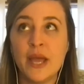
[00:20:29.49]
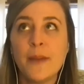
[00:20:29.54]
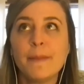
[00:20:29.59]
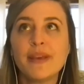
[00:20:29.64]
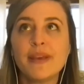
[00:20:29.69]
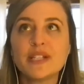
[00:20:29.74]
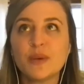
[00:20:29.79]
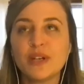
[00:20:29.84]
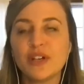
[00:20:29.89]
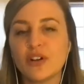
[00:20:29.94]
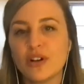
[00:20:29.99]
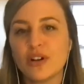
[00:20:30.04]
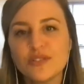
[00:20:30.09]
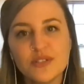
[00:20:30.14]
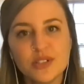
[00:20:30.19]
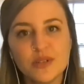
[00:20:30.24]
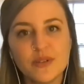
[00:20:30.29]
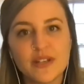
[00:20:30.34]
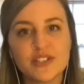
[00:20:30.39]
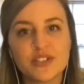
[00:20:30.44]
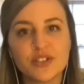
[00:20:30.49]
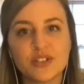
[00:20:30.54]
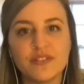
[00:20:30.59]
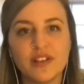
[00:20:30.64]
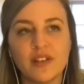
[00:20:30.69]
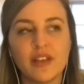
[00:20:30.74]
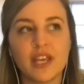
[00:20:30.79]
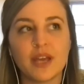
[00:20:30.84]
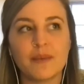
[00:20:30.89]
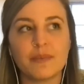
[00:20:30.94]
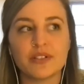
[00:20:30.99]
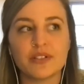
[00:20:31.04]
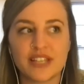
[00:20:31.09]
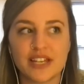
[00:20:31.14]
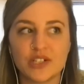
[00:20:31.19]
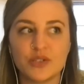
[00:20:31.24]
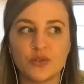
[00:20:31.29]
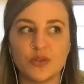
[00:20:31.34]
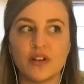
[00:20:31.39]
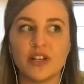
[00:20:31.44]
Because what you're also doing is you're filling up your
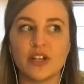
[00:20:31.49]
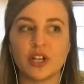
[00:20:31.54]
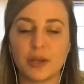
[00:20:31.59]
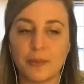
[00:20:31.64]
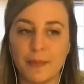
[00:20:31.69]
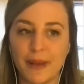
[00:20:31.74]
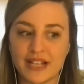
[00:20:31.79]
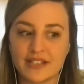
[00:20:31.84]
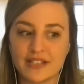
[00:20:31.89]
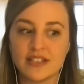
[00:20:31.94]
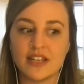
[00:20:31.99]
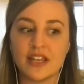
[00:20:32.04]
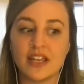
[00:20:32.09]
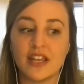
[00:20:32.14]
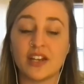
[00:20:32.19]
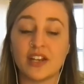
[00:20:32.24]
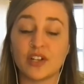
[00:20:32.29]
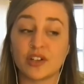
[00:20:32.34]
schedule and your capacity and